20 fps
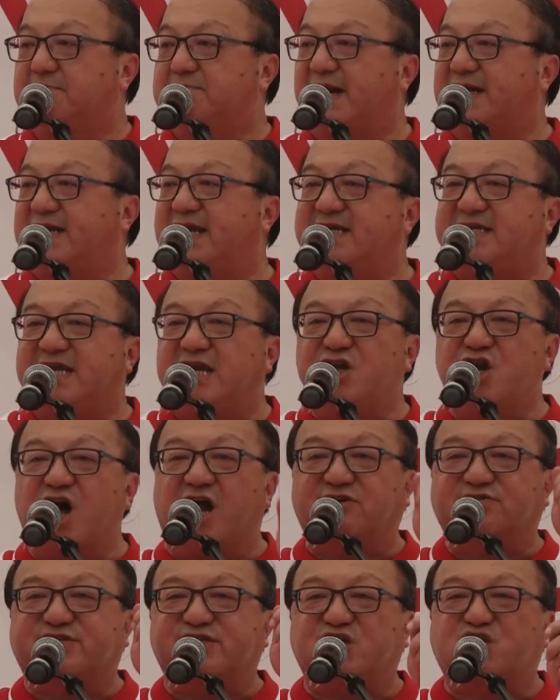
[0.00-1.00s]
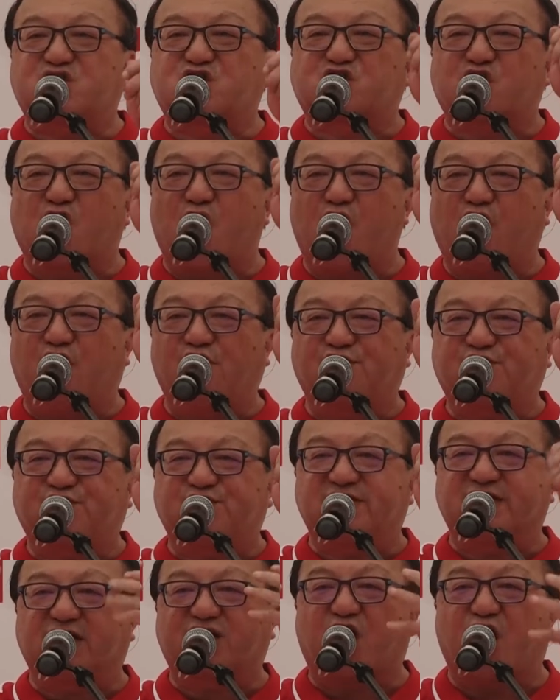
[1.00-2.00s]
But he did not resolve
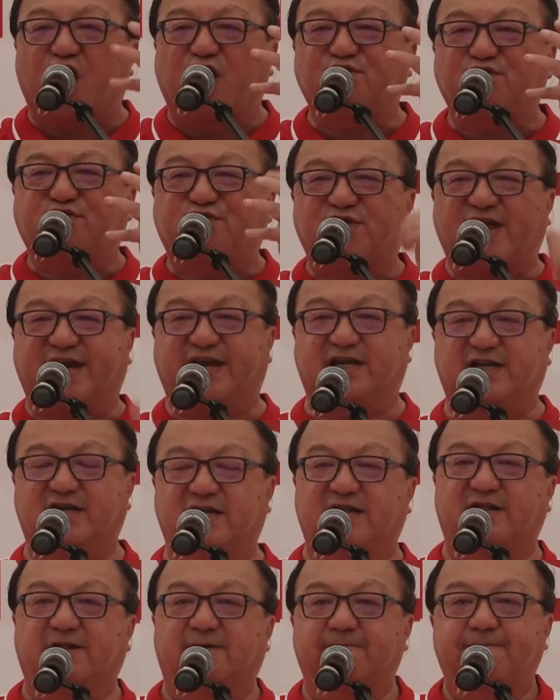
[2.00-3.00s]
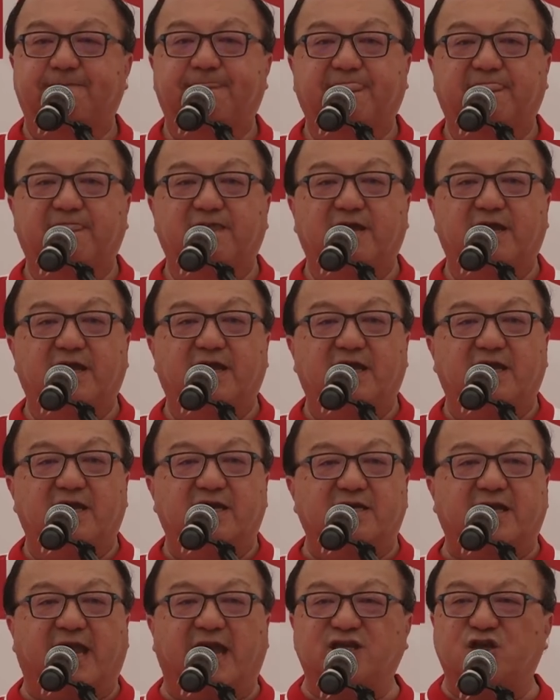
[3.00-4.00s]
the conflict.
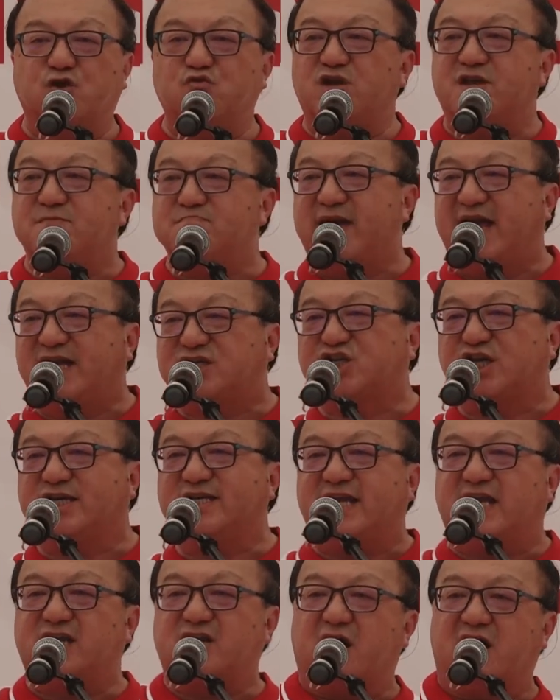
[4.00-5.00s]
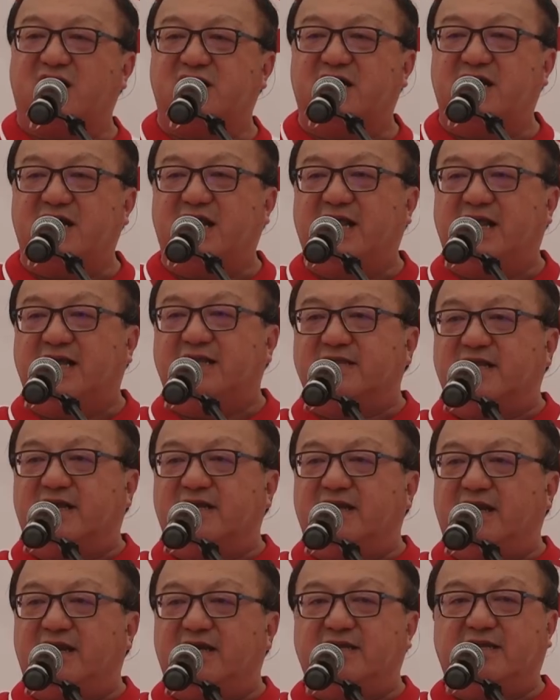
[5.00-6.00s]
Can you imagine
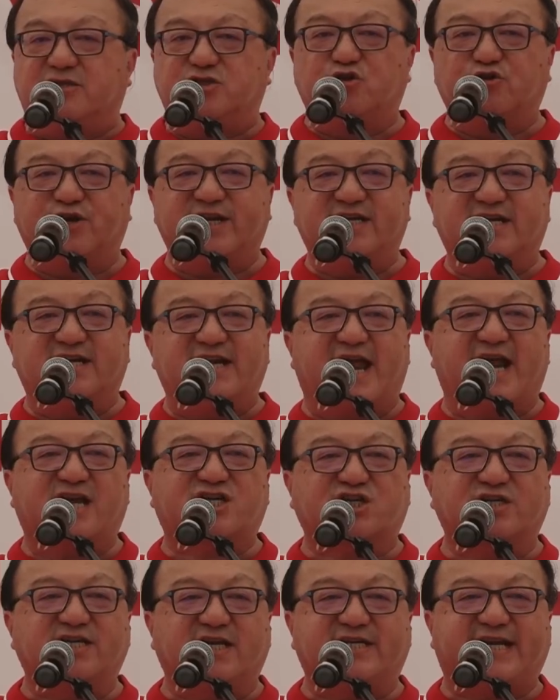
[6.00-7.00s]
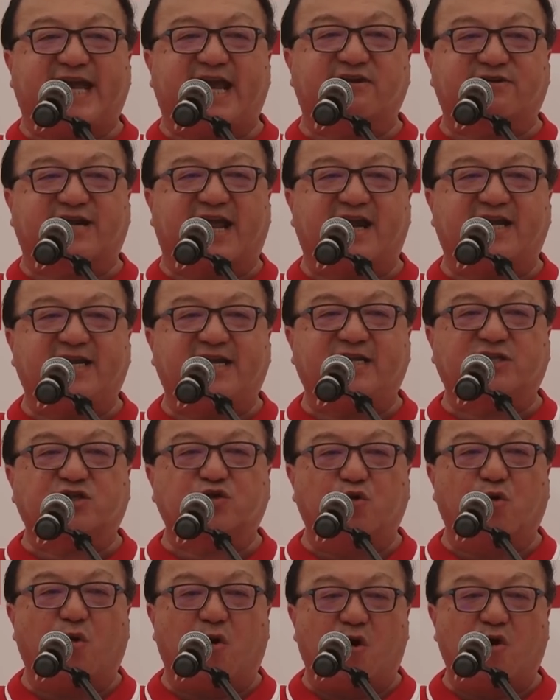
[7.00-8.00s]
during the National Day Rally
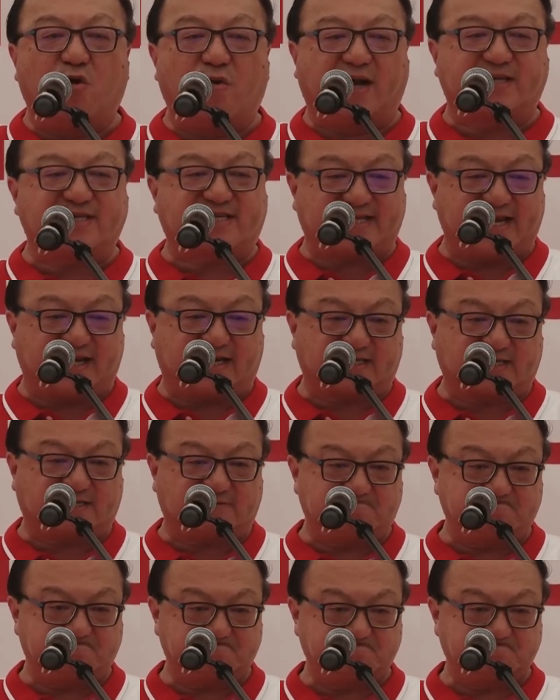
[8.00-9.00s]
2016,